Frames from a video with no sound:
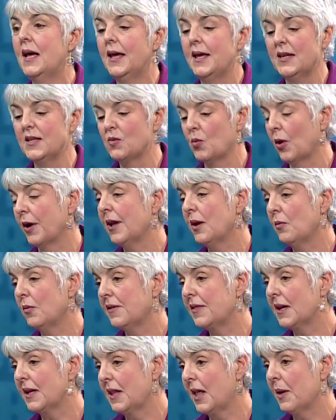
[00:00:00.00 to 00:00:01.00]
He's working with
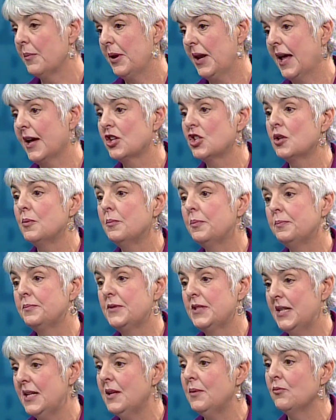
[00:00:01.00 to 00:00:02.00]
the Climate Action
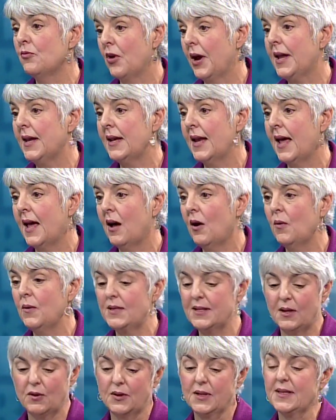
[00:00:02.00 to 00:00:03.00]
team right now.
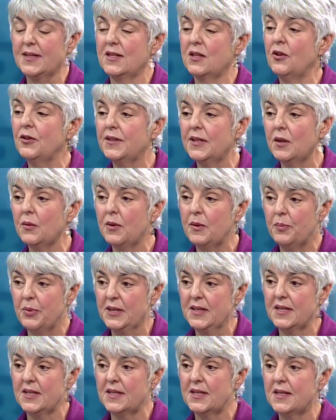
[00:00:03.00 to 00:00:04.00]
He's out consulting with
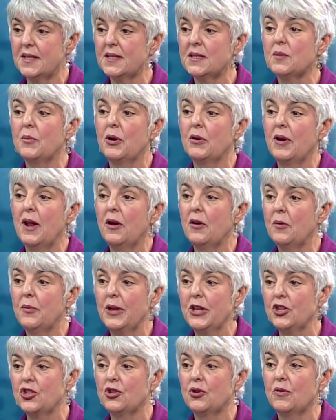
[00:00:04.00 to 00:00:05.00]
businesses about how to
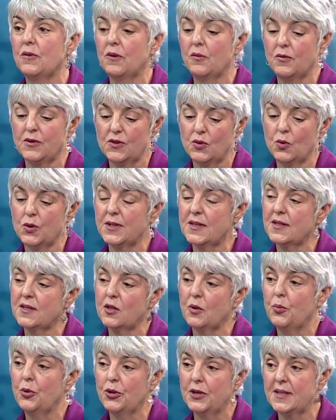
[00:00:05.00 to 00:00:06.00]
make sure that resources
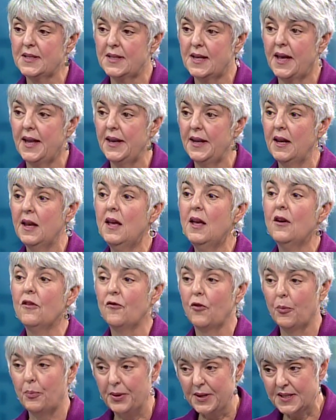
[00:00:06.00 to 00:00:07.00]
are put aside
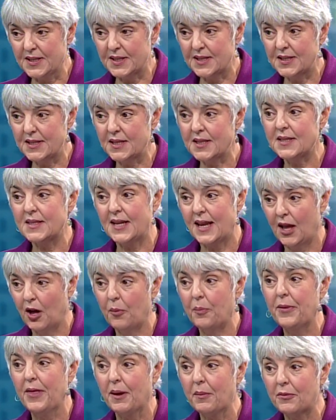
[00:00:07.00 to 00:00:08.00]
for businesses to
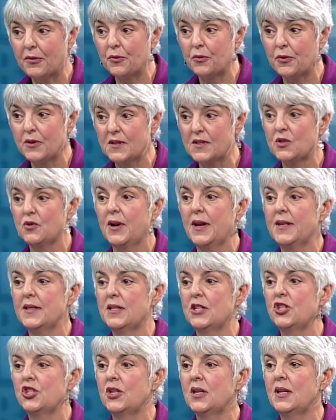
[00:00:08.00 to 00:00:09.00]
help them through this
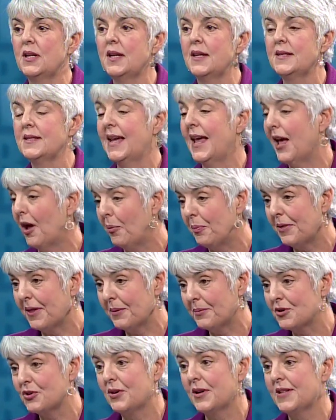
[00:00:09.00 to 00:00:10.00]
transition and to help
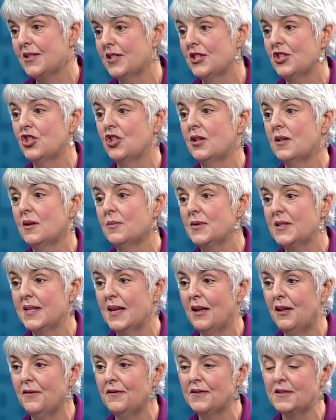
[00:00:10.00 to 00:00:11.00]
them transition
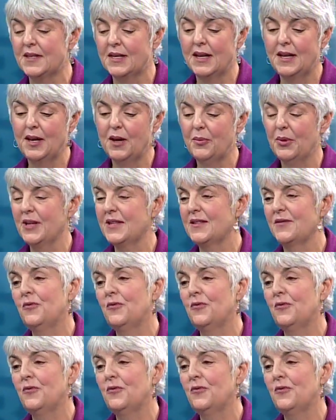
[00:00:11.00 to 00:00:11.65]
themselves. Because